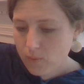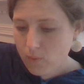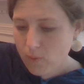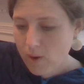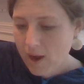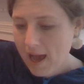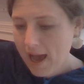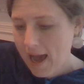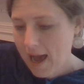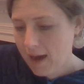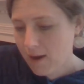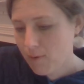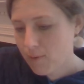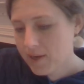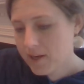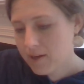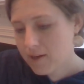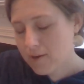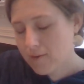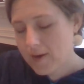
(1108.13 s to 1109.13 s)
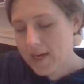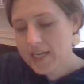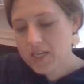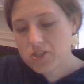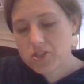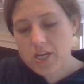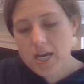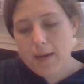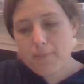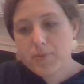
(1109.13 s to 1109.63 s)
Wow, what a great
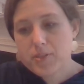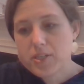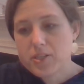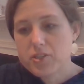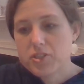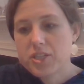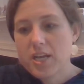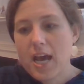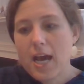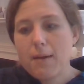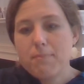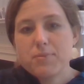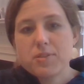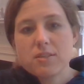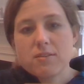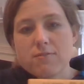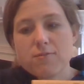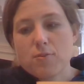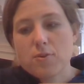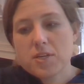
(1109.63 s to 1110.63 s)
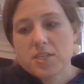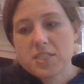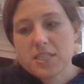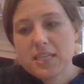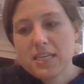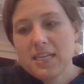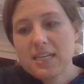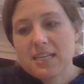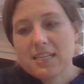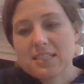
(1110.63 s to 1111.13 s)
chapter. Chapter
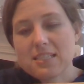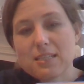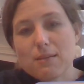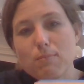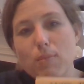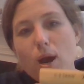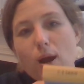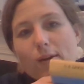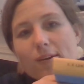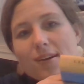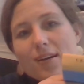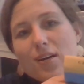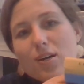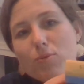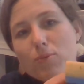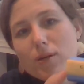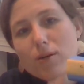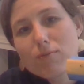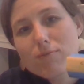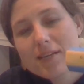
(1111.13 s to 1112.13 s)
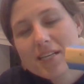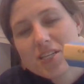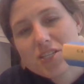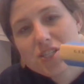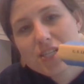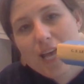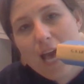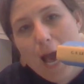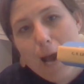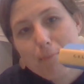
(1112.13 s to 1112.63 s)
14. And tomorrow we'll read
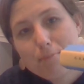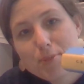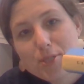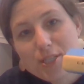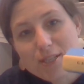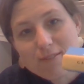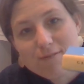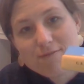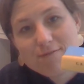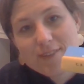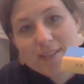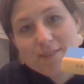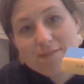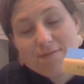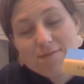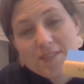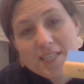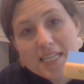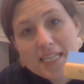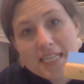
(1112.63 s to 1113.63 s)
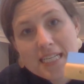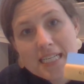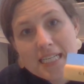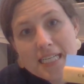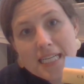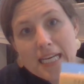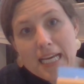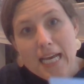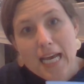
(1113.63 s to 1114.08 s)
chapter 15.